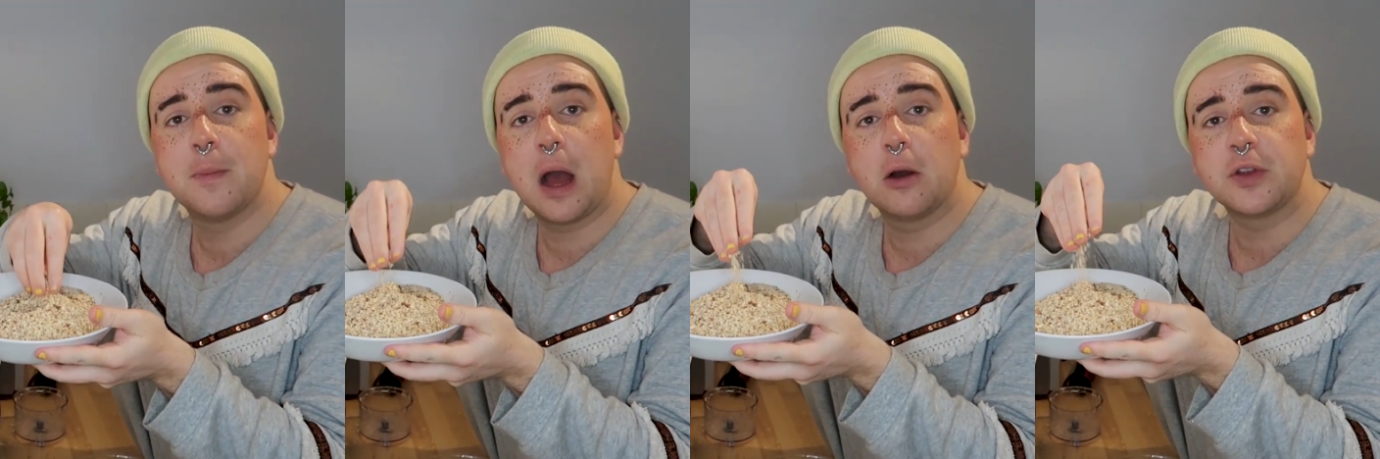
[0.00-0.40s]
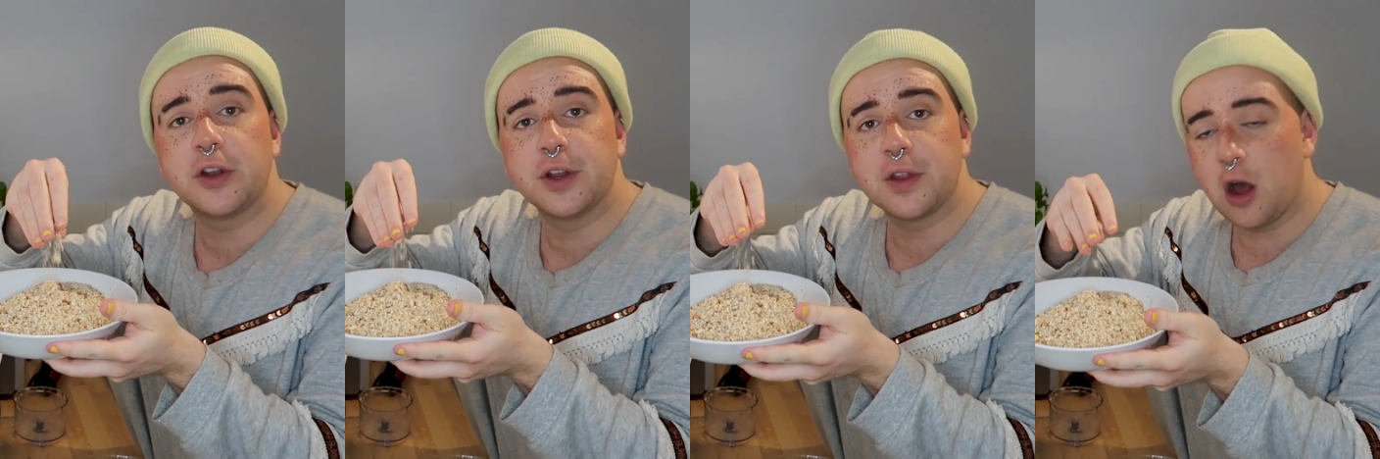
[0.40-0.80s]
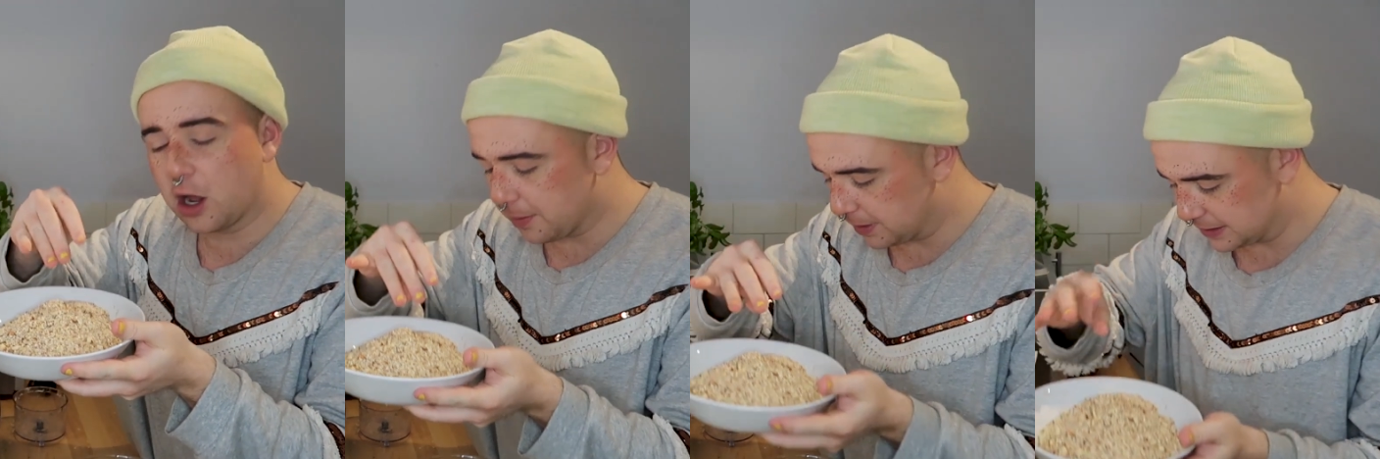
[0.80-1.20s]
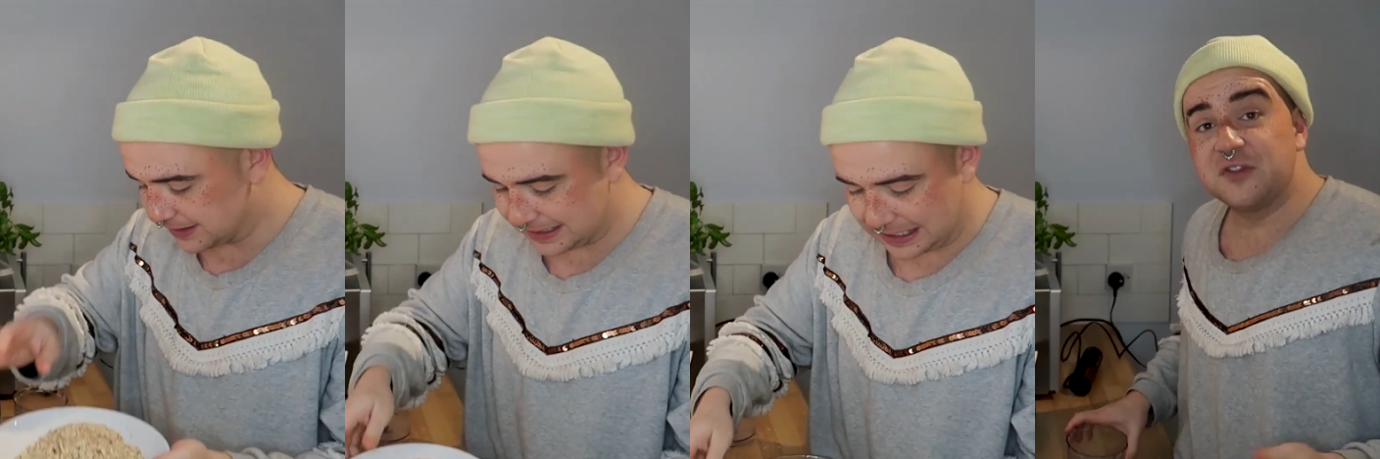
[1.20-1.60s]
powdered
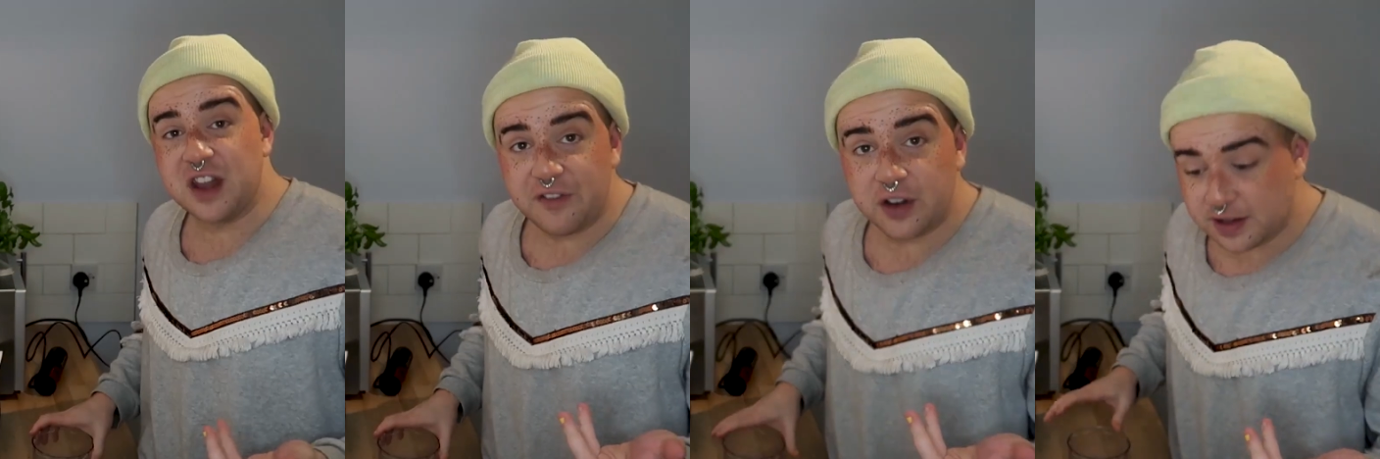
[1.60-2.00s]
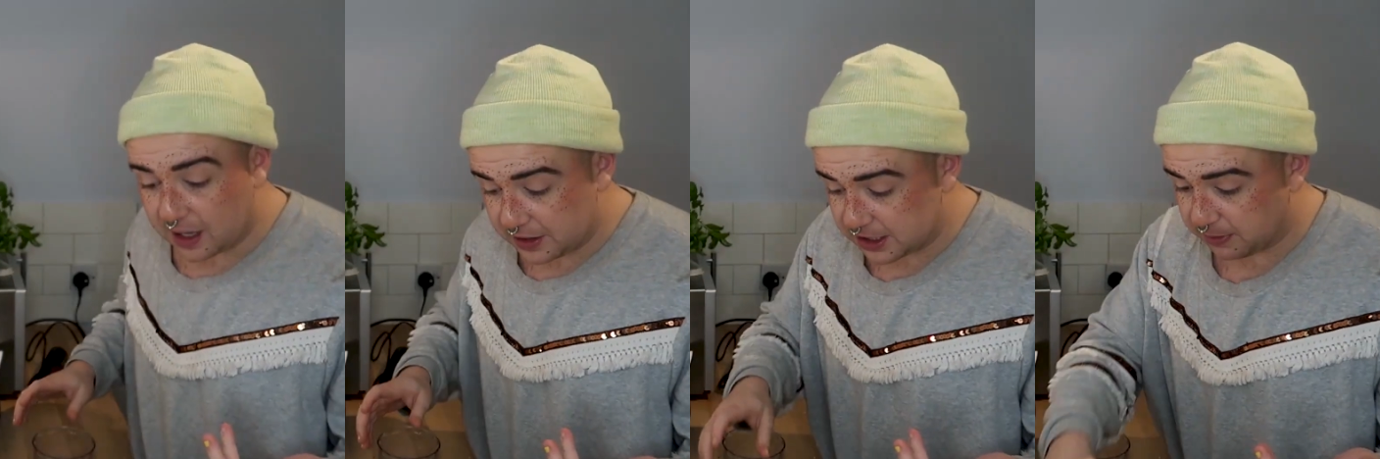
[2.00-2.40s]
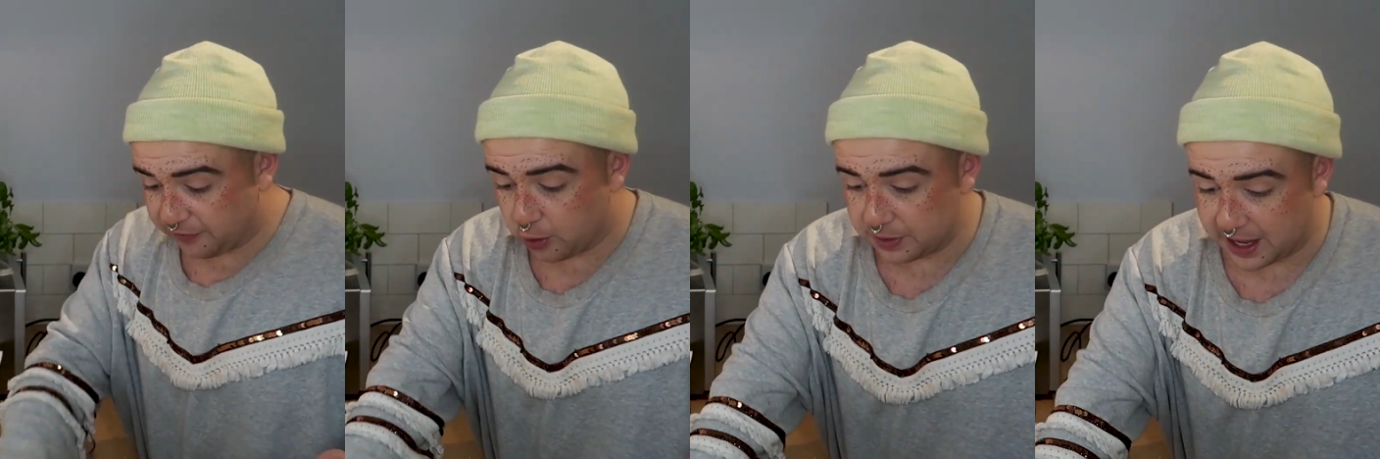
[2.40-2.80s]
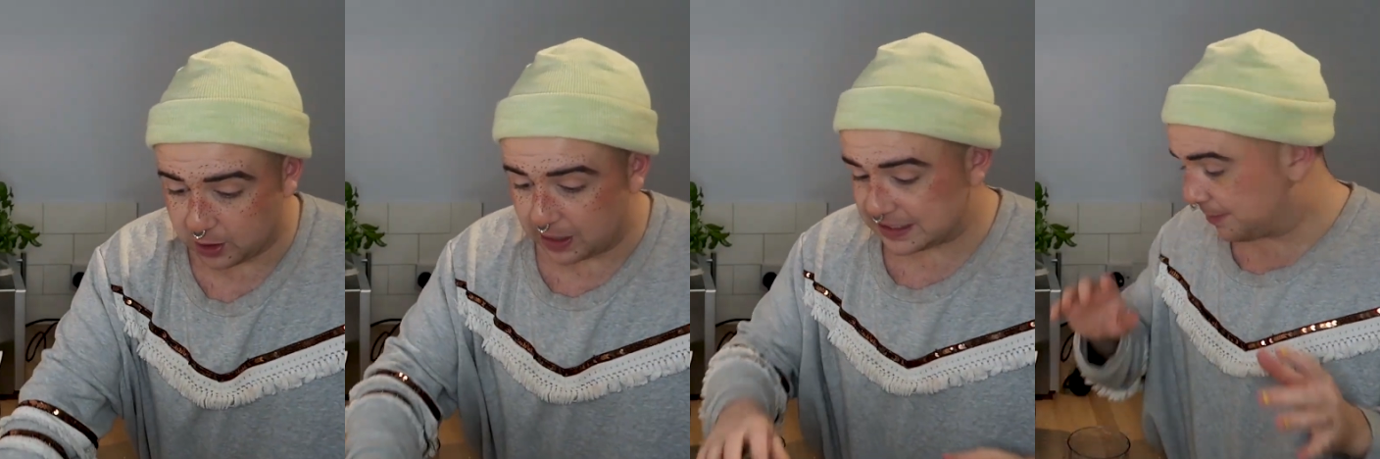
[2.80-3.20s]
almonds. I've never done this before with egg whites.